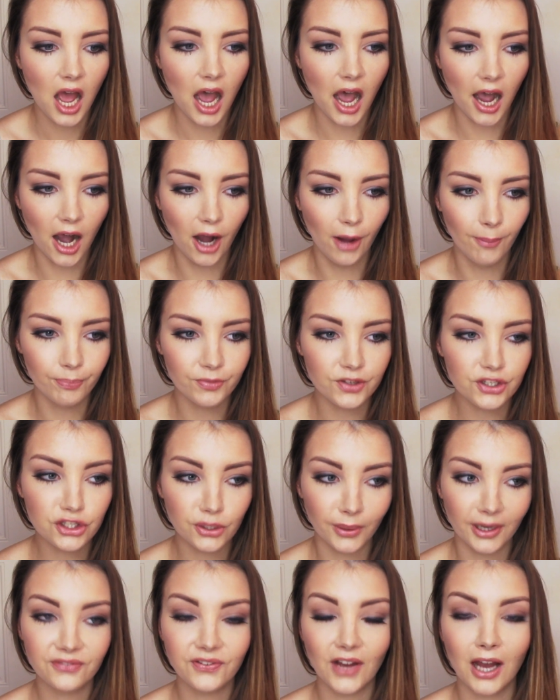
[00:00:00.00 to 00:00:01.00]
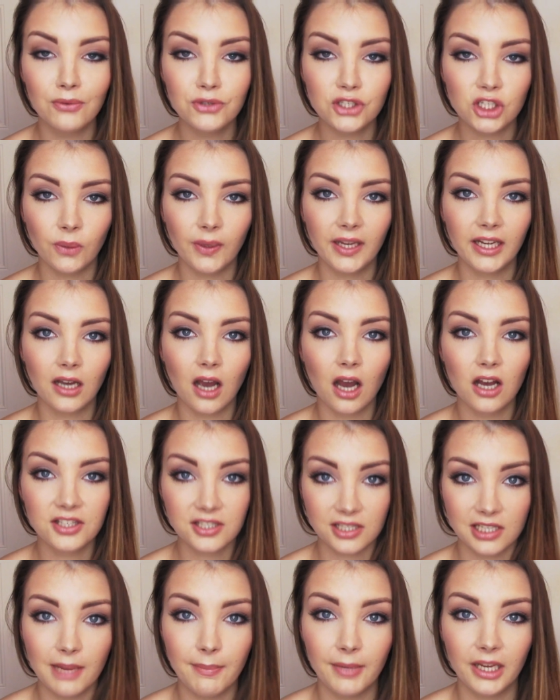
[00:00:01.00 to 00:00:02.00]
So I found doing a
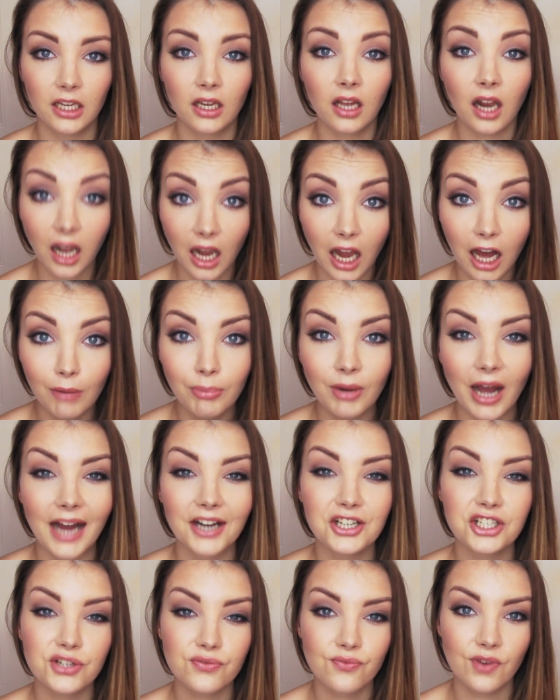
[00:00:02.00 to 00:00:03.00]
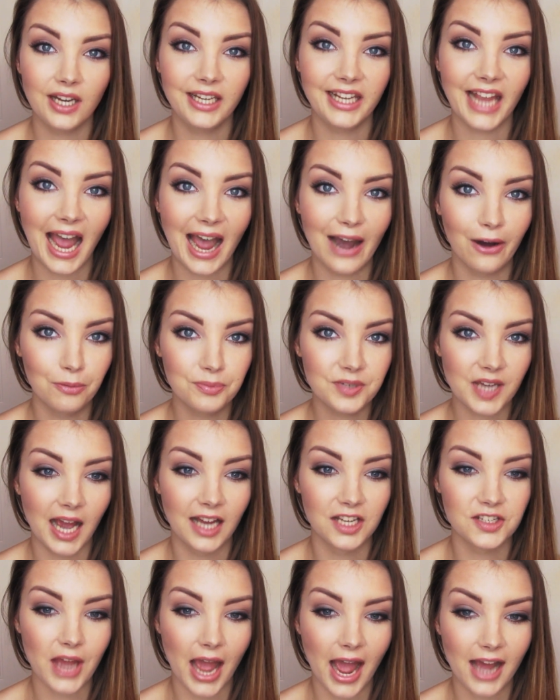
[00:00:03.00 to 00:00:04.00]
slimming club actually really helped,
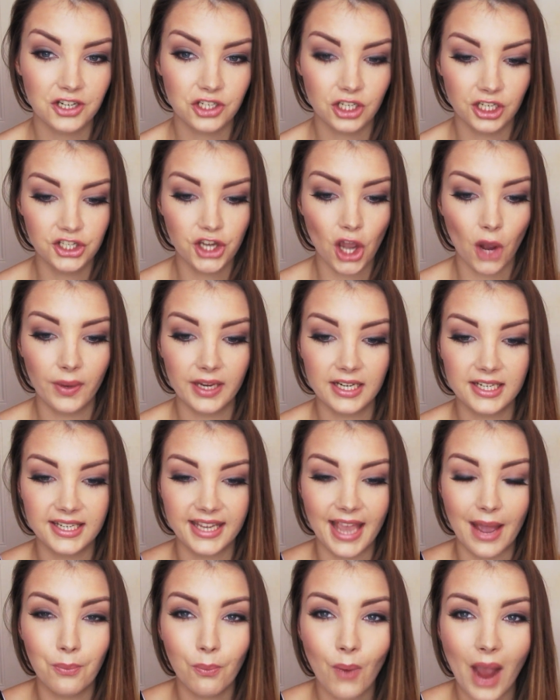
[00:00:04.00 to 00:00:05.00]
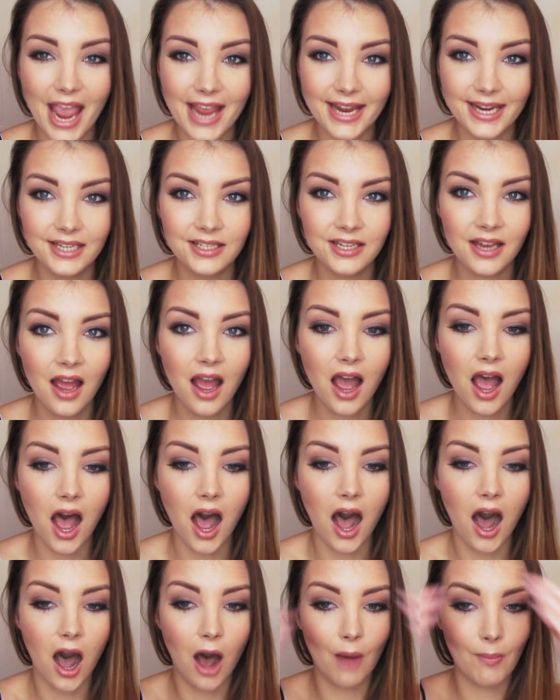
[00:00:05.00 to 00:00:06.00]
and actually going to get weighed
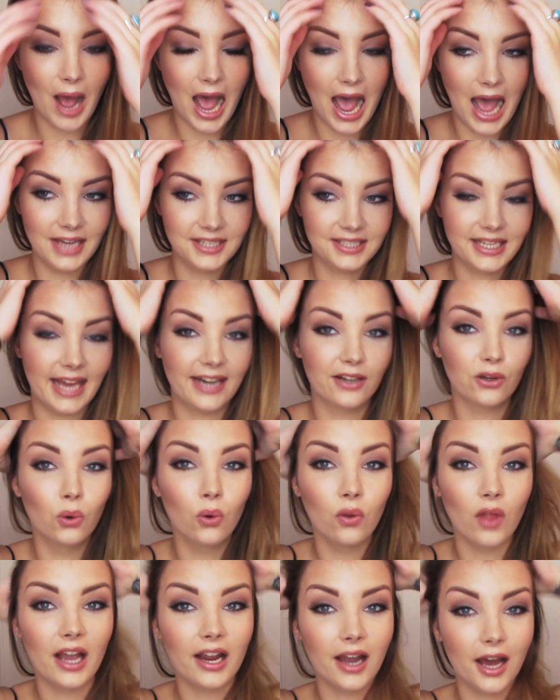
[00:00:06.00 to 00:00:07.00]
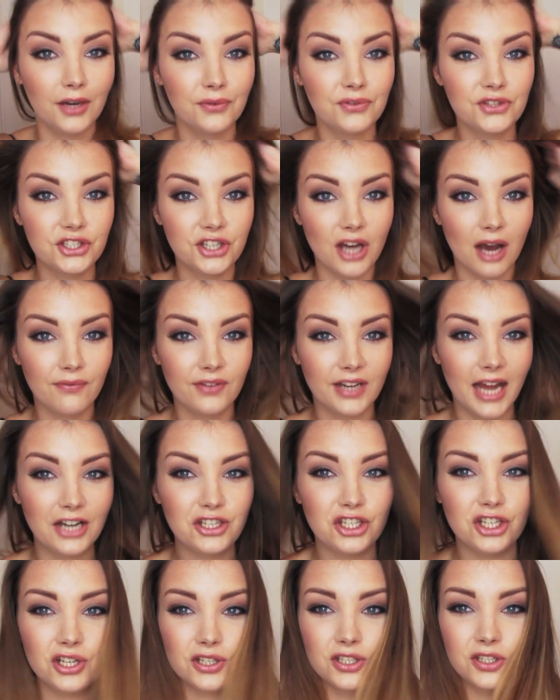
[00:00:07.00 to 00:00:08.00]
and getting all that kind of stuff, and
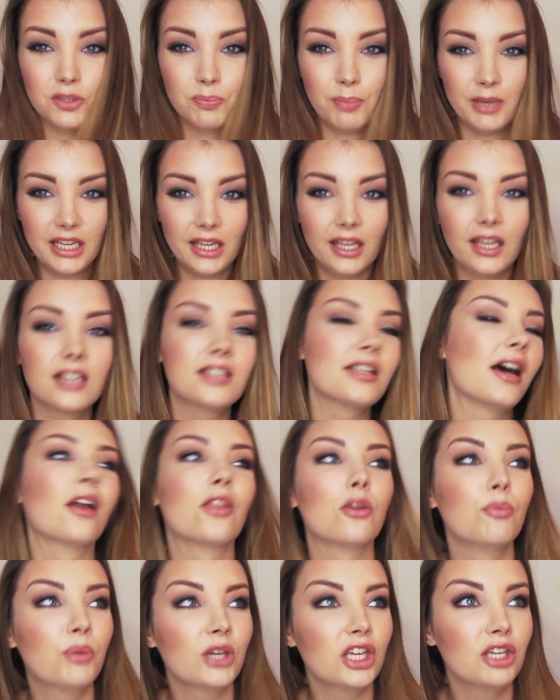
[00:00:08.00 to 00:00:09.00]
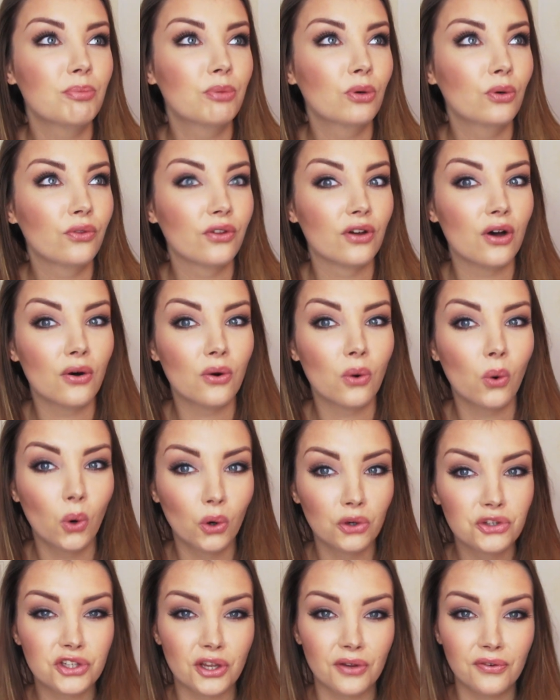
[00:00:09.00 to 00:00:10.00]
actually just speaking to other people that
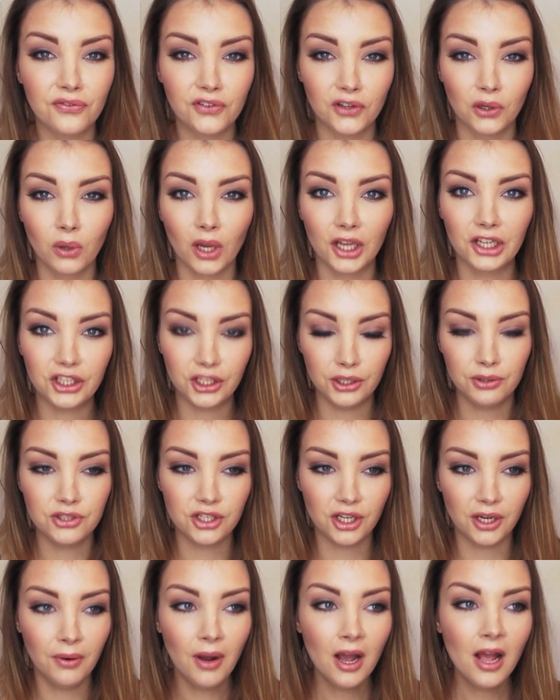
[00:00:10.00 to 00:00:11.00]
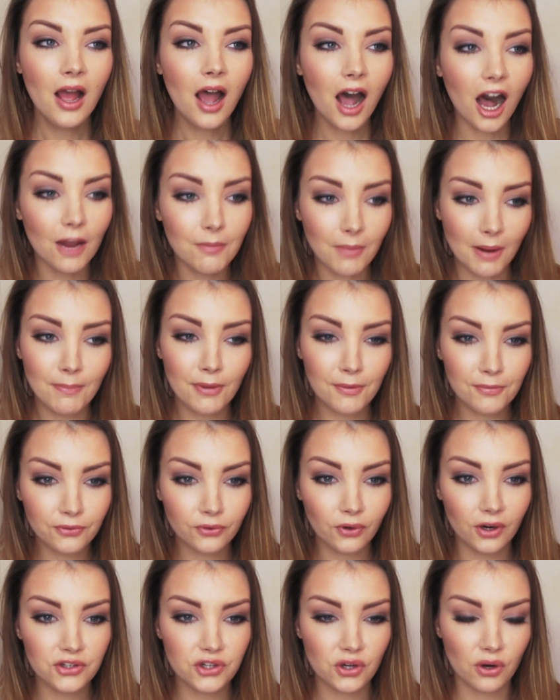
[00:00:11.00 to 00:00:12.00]
also feel like you do. I remember
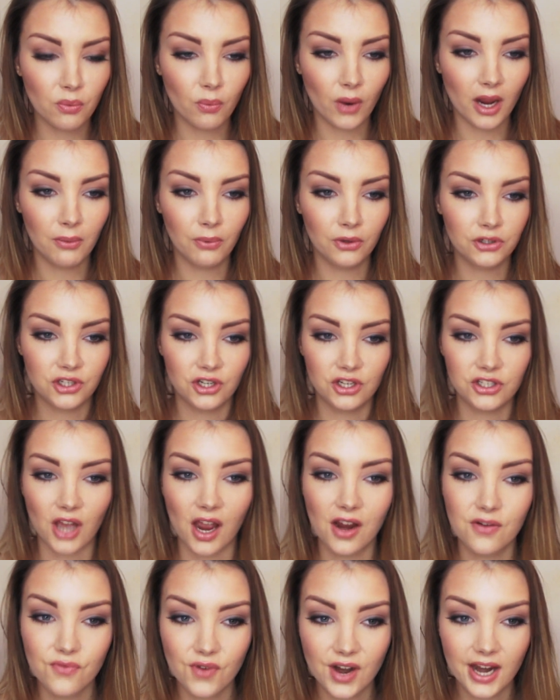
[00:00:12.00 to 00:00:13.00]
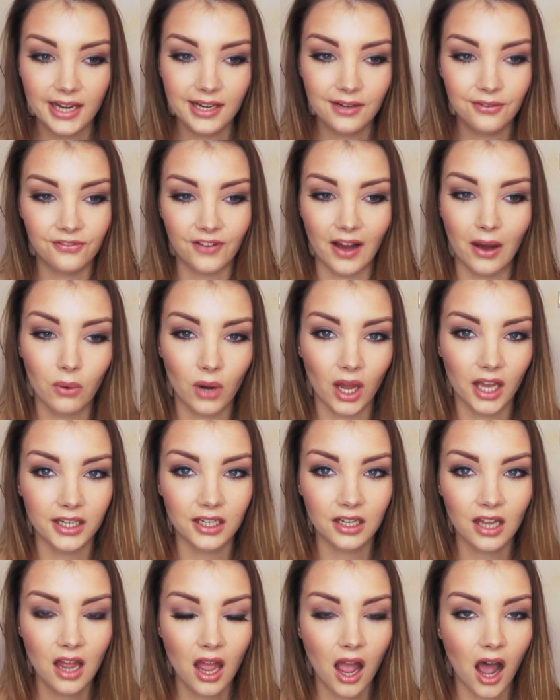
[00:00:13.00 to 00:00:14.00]
before I joined Weight Watchers, I really felt
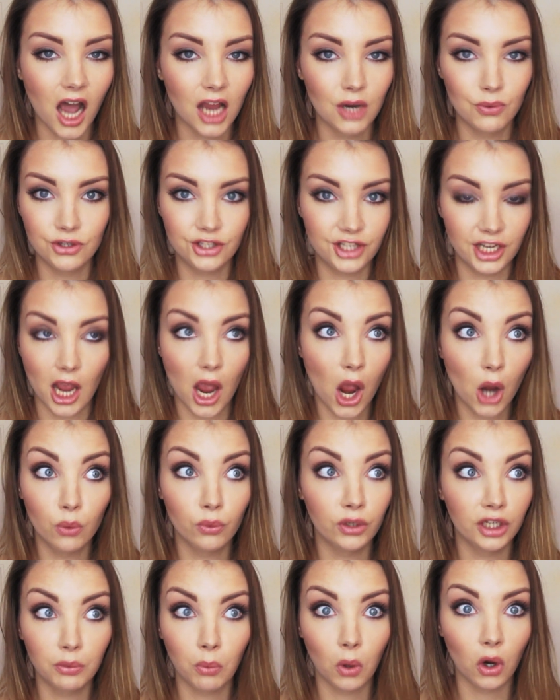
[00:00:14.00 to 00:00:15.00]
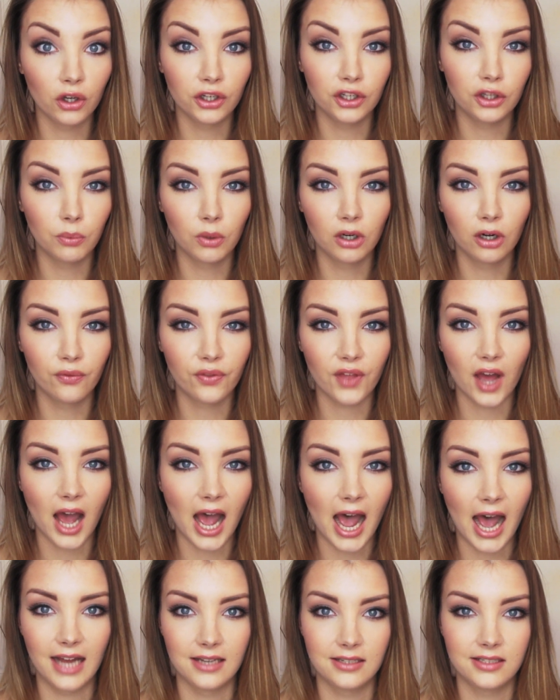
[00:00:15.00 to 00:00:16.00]
like I was the only one in the world that
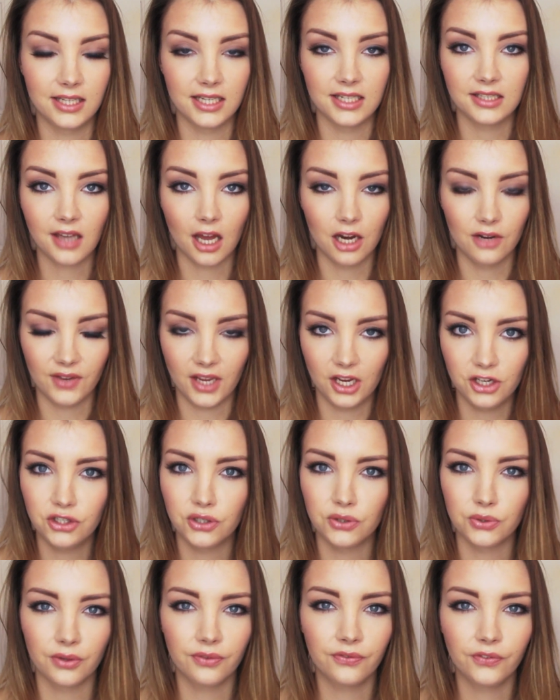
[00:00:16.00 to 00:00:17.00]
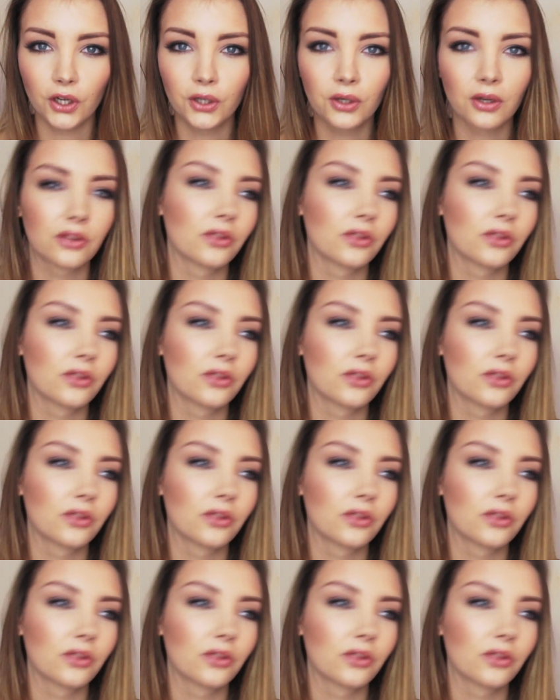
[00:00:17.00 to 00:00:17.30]
had these kind of issues with food.